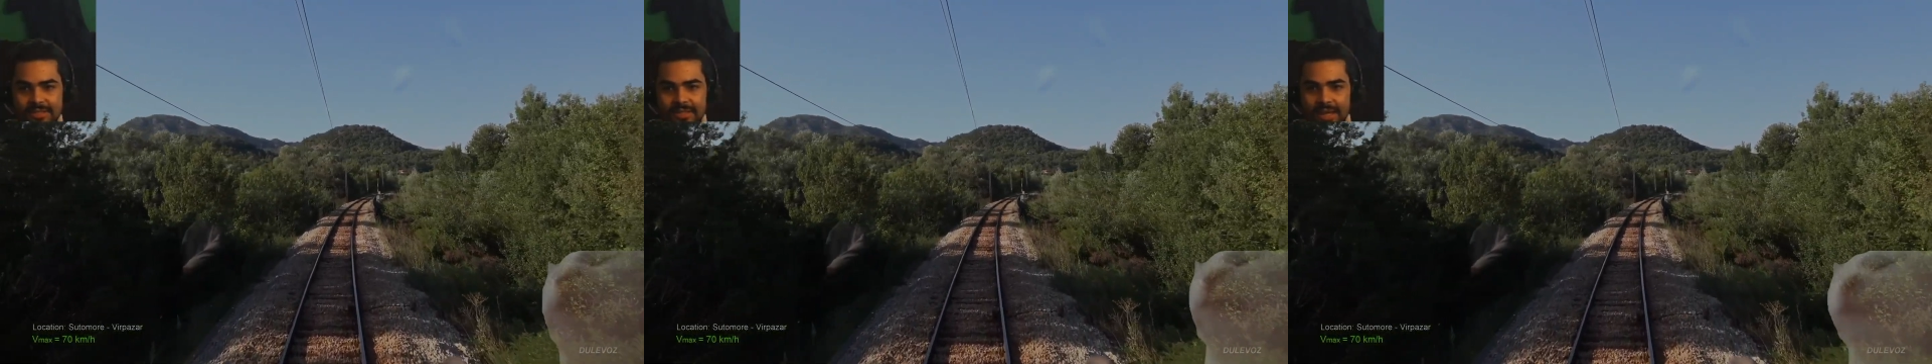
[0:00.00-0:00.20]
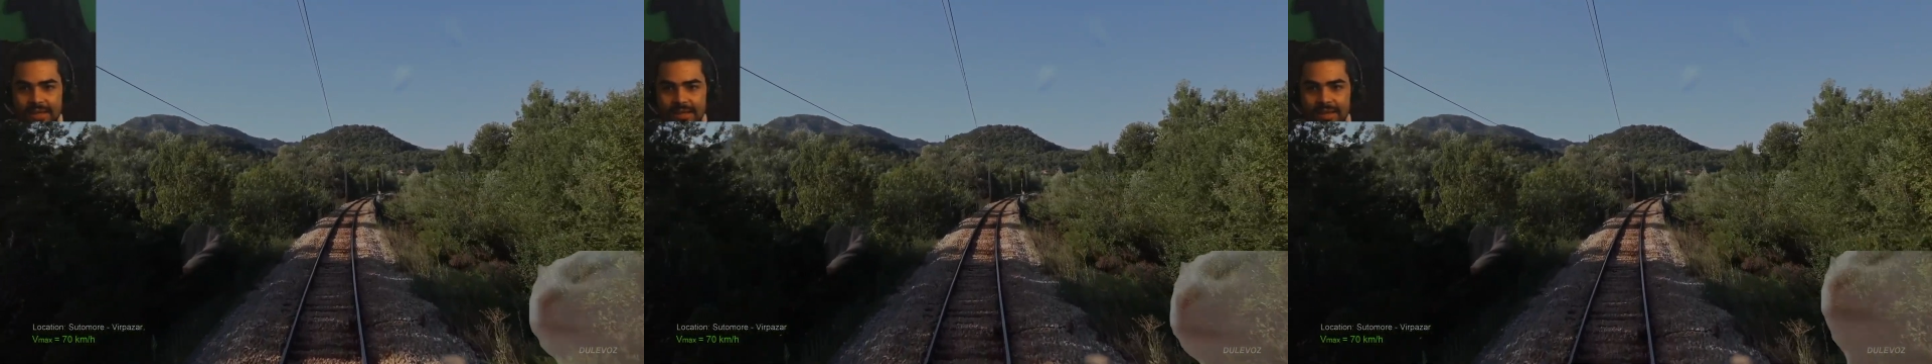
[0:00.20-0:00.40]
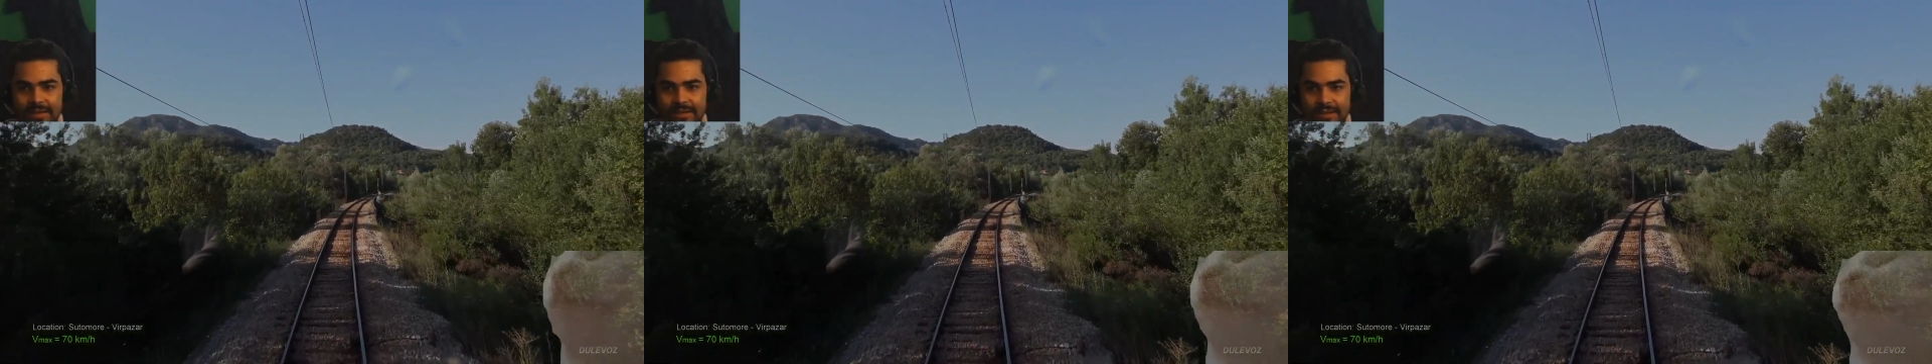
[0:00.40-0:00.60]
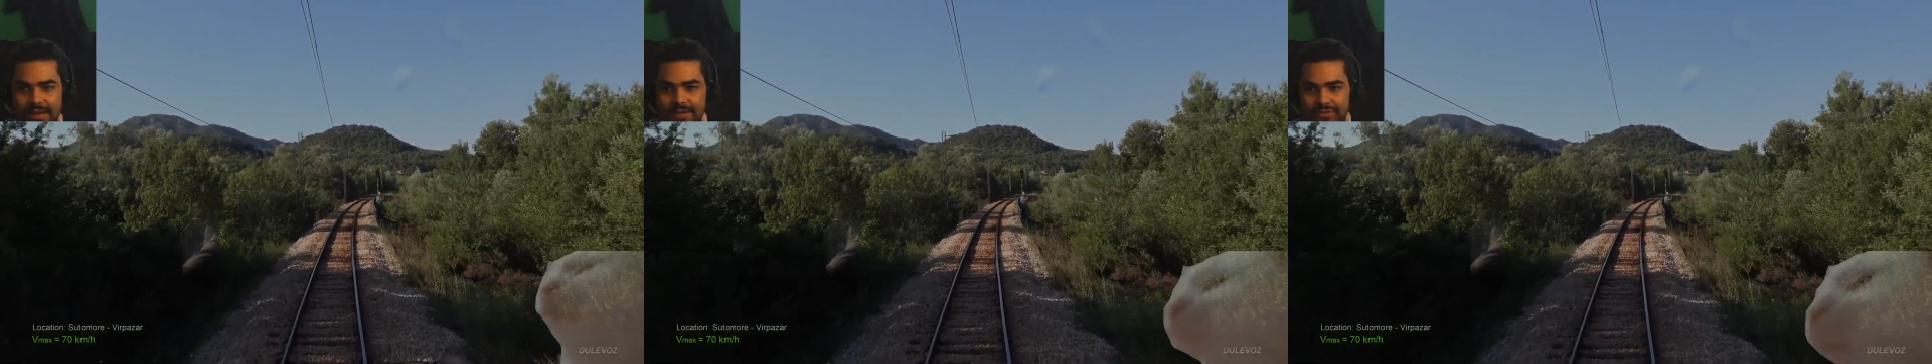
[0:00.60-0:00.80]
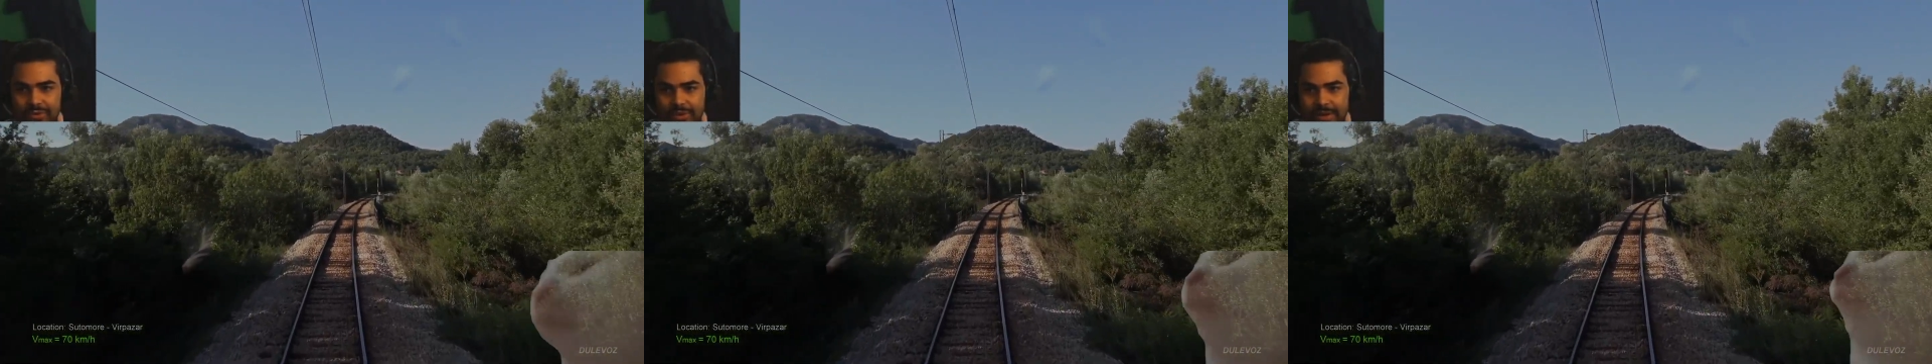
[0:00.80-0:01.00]
title on an
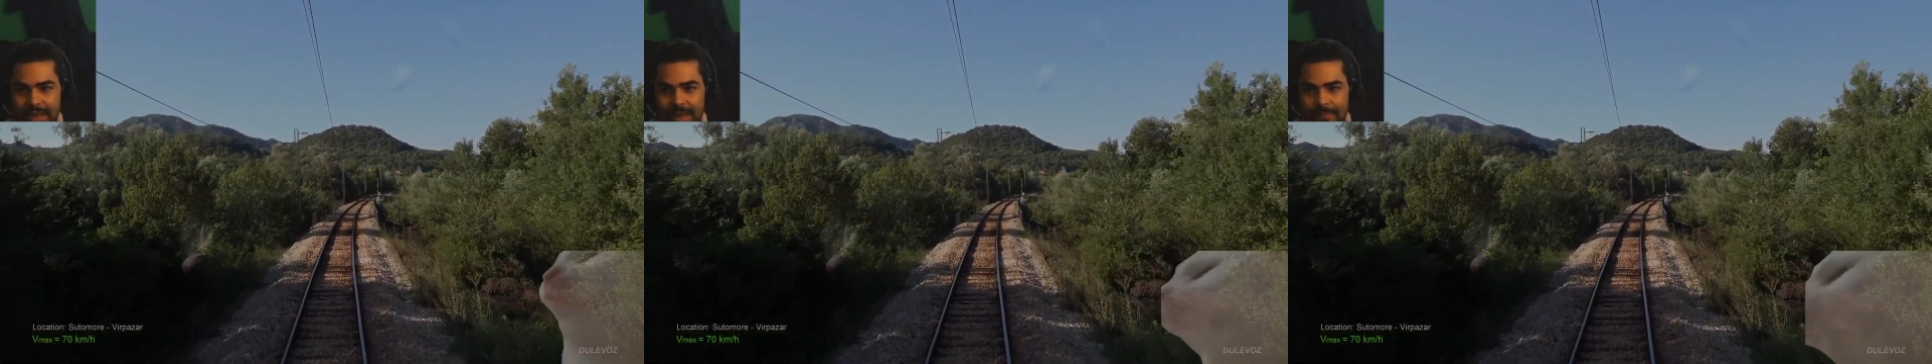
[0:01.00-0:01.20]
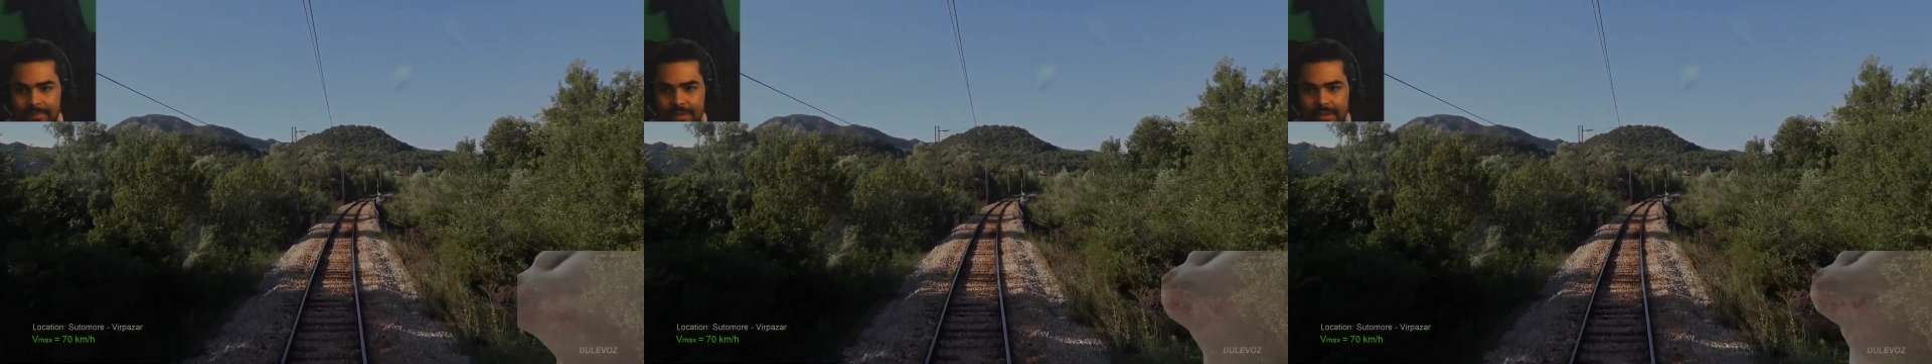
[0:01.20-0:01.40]
Android app,